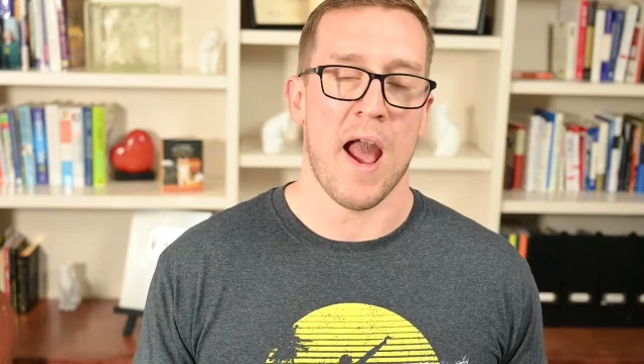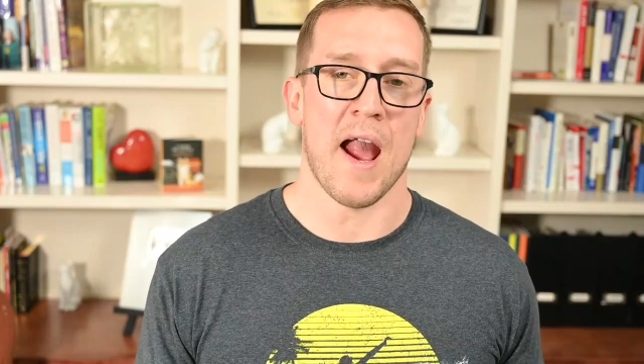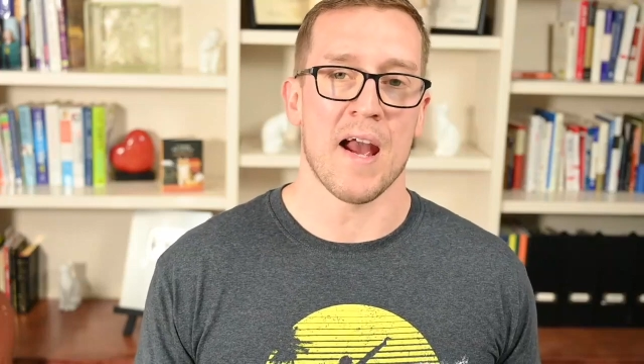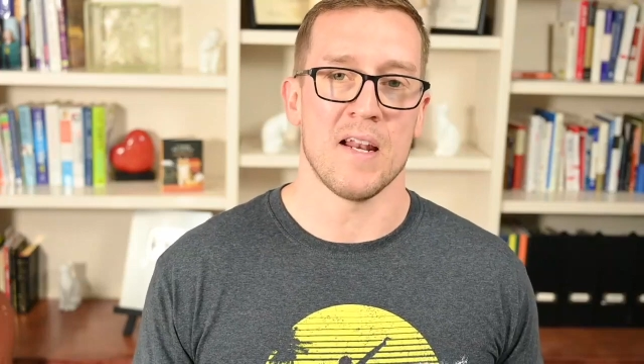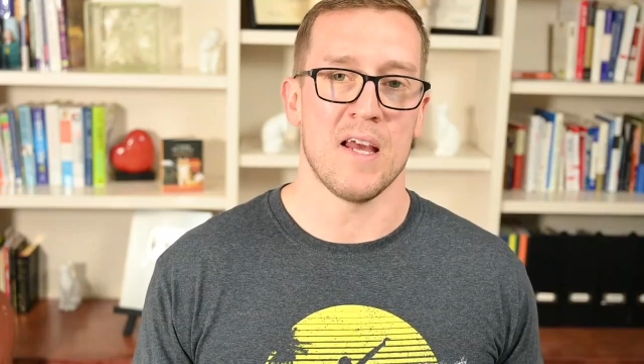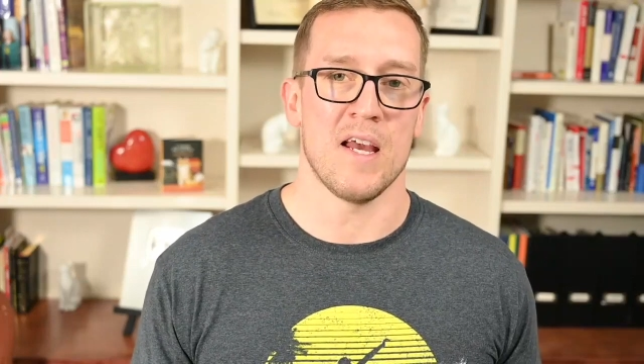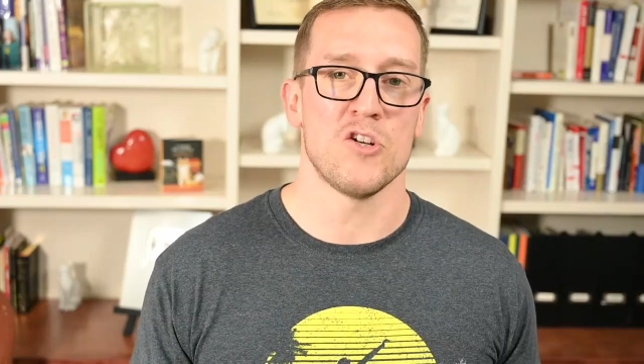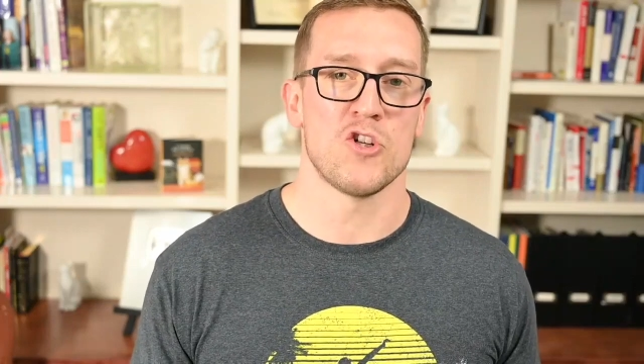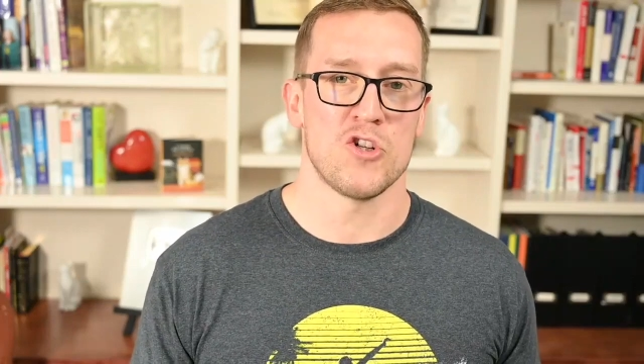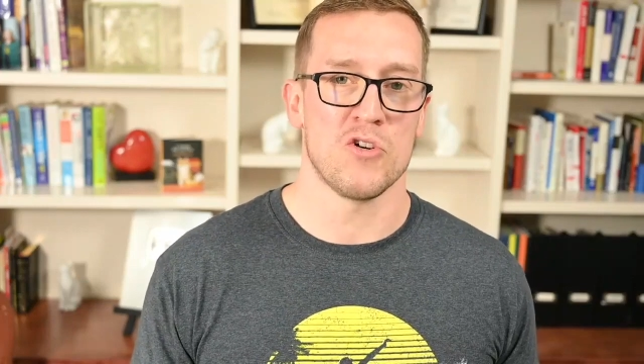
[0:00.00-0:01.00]
and
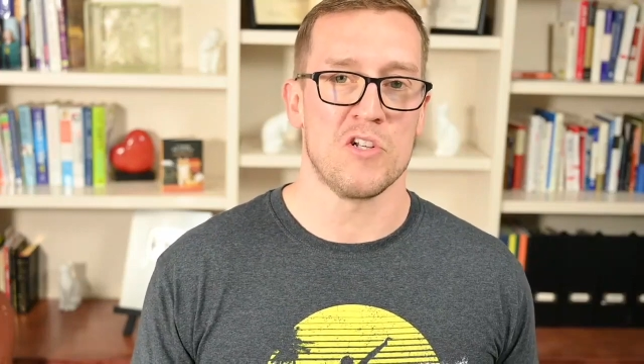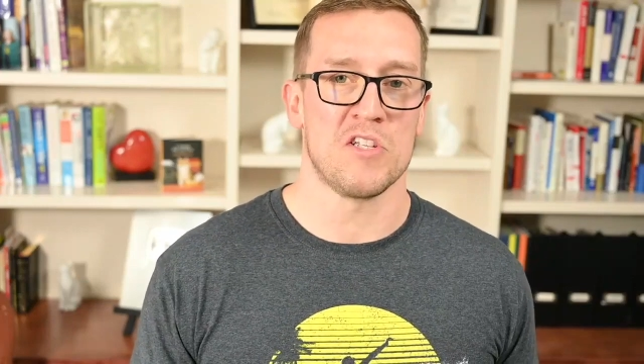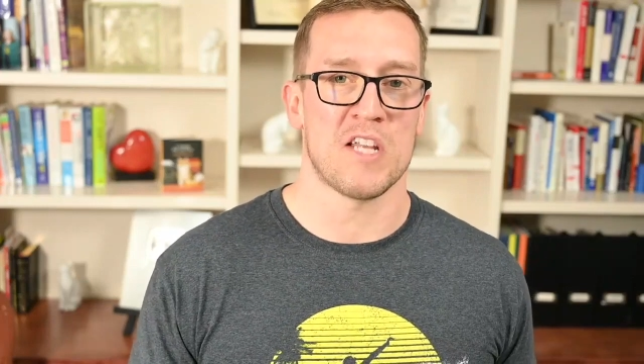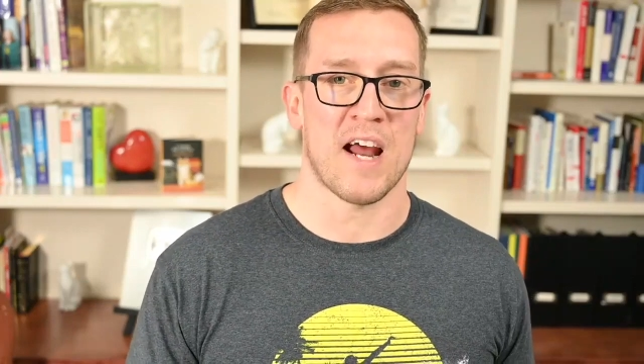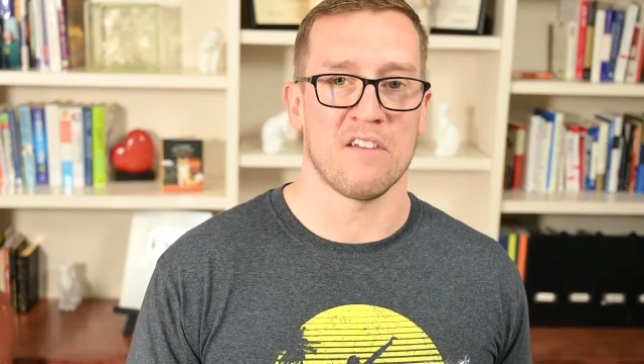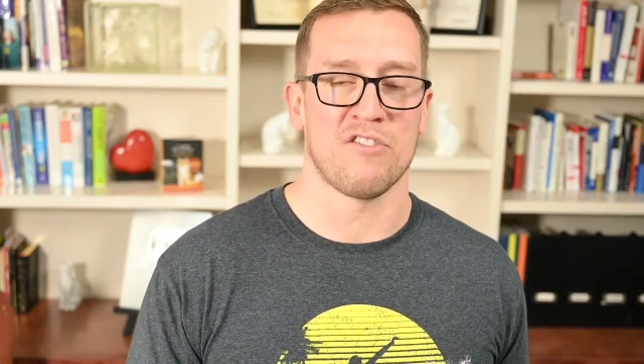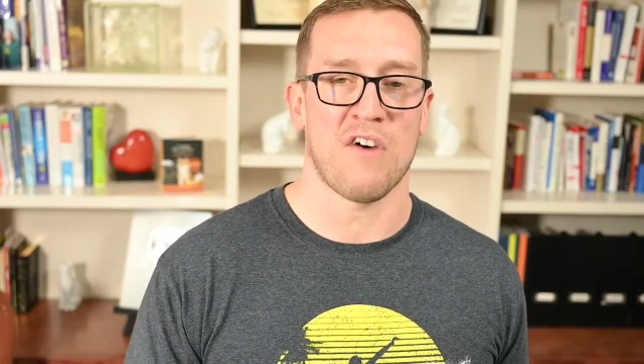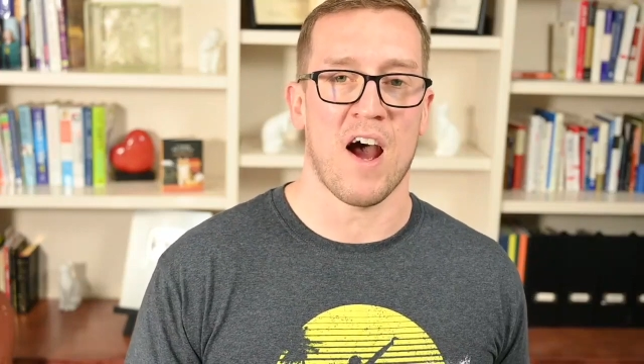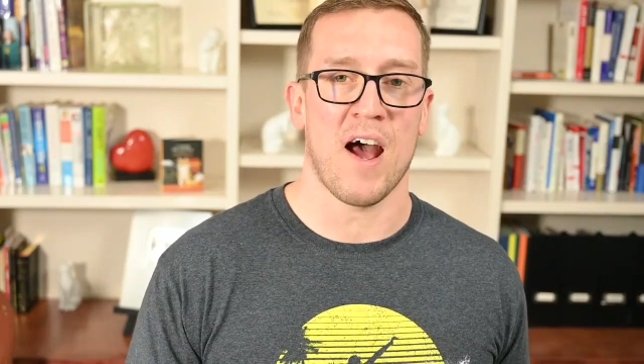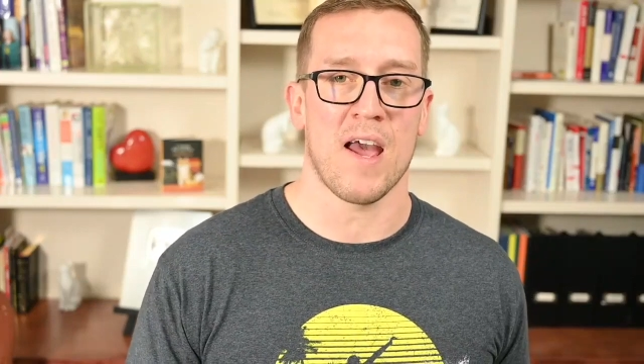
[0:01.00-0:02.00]
it should
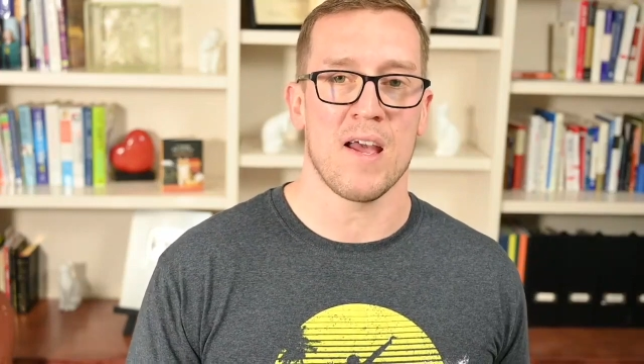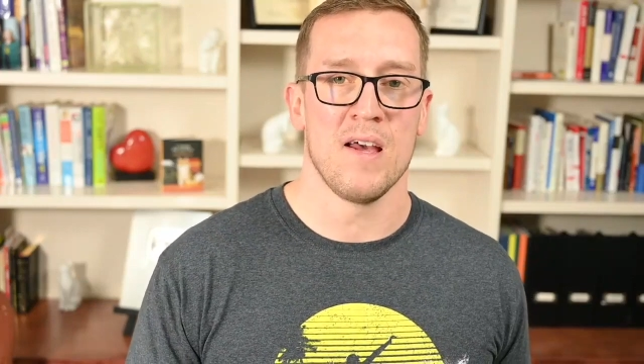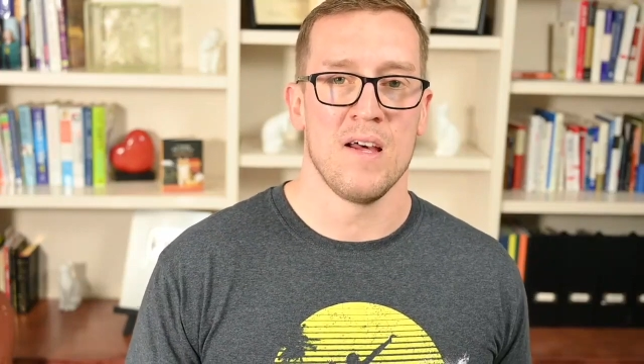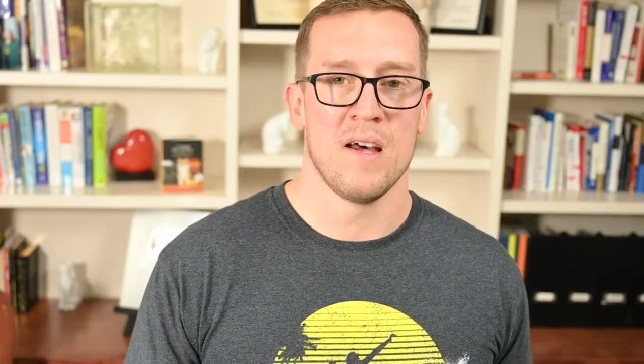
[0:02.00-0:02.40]
satisfy